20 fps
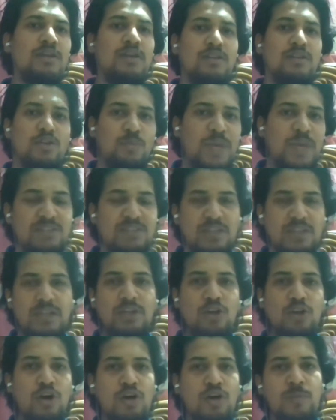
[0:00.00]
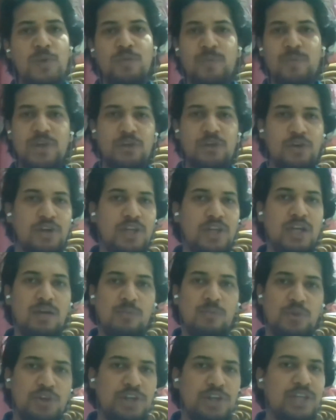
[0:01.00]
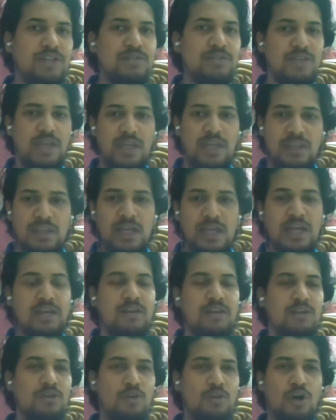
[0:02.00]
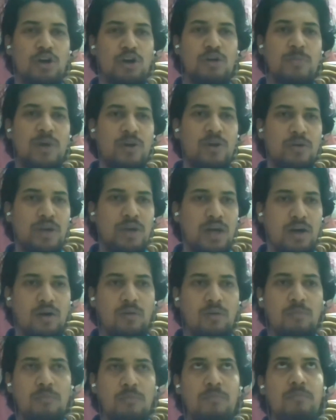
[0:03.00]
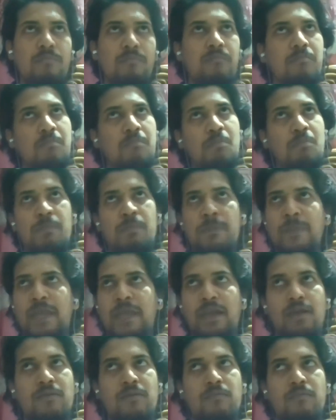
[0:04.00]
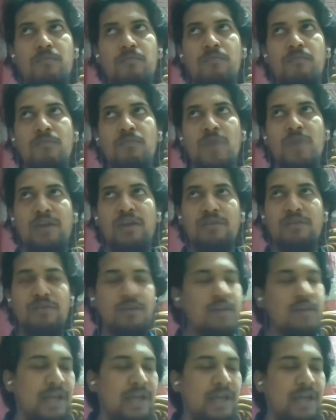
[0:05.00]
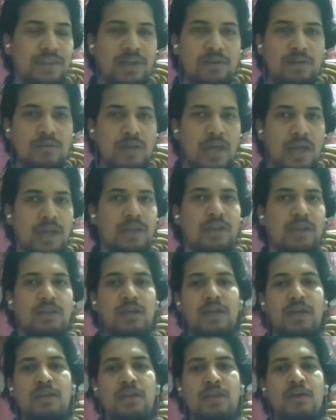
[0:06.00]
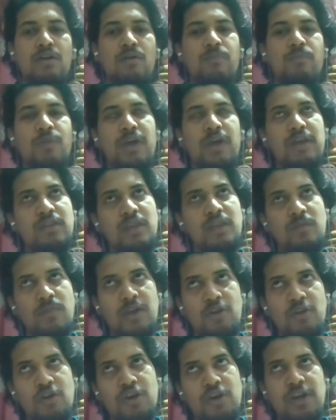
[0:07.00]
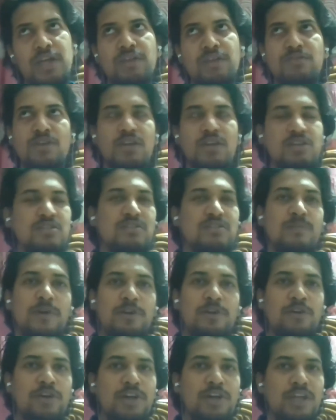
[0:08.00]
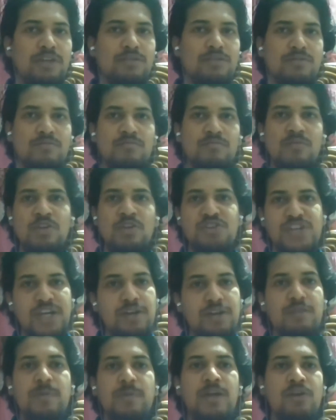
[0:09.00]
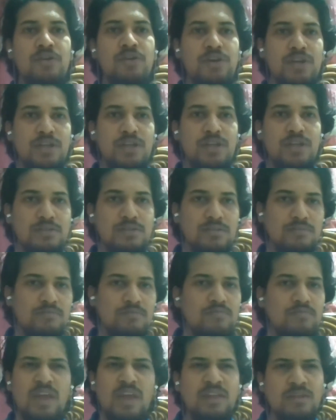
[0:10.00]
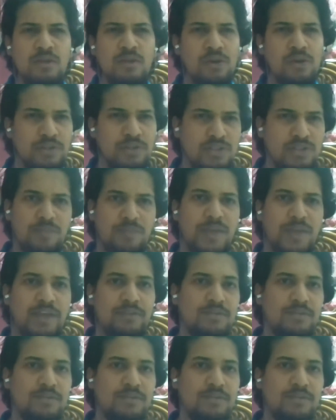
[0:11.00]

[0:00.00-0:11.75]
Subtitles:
You basically talk about minority communities. In that, you talk about how like like ethnic minorities, religious minorities, gender minorities, things along the same lines.